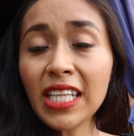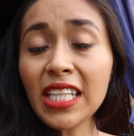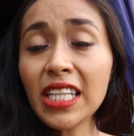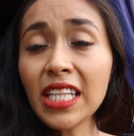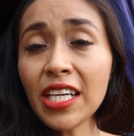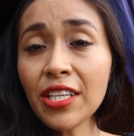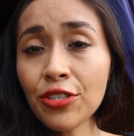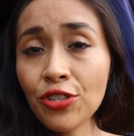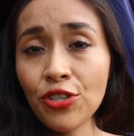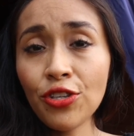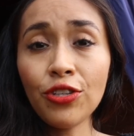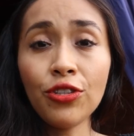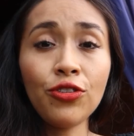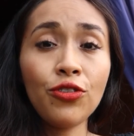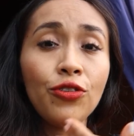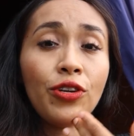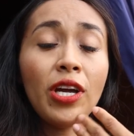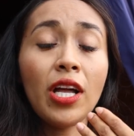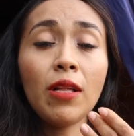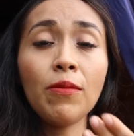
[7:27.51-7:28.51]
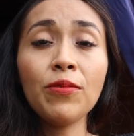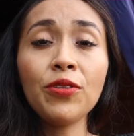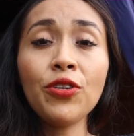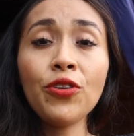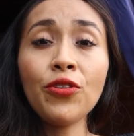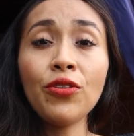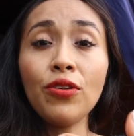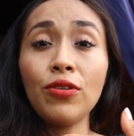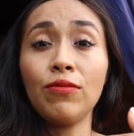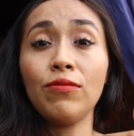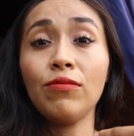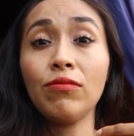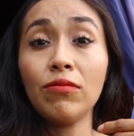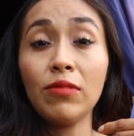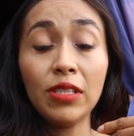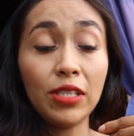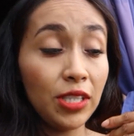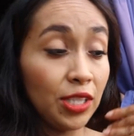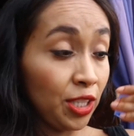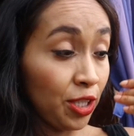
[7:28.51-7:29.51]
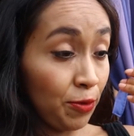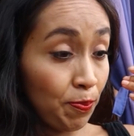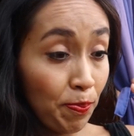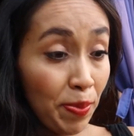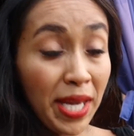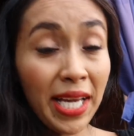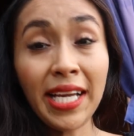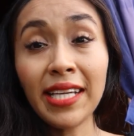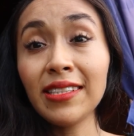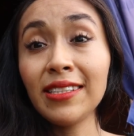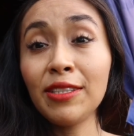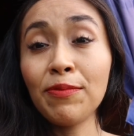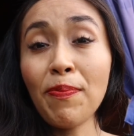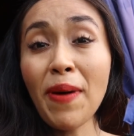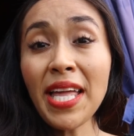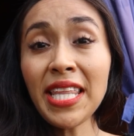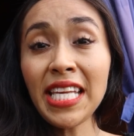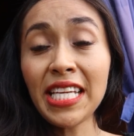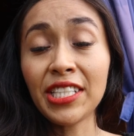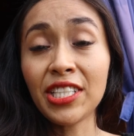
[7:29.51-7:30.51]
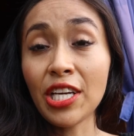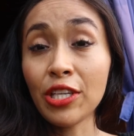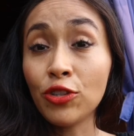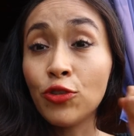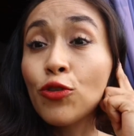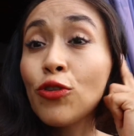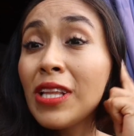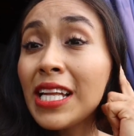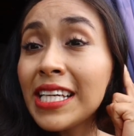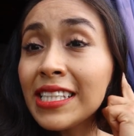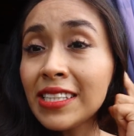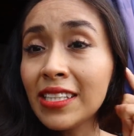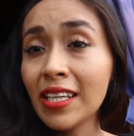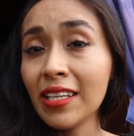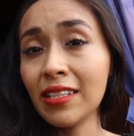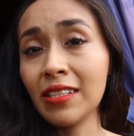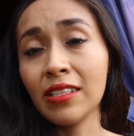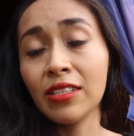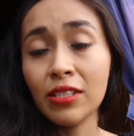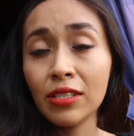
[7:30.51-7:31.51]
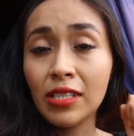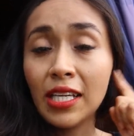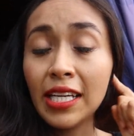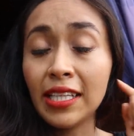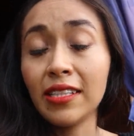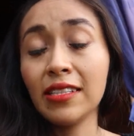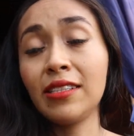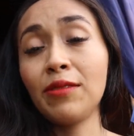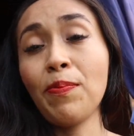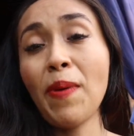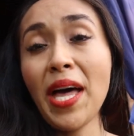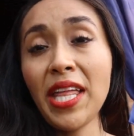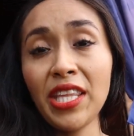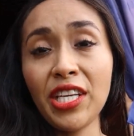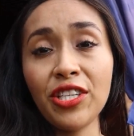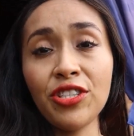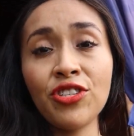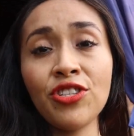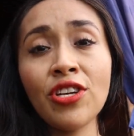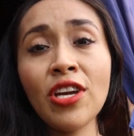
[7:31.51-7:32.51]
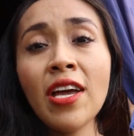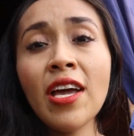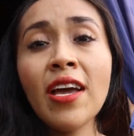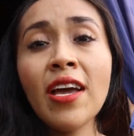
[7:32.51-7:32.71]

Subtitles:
the intention to help you speak in Spanish and to listen in Spanish.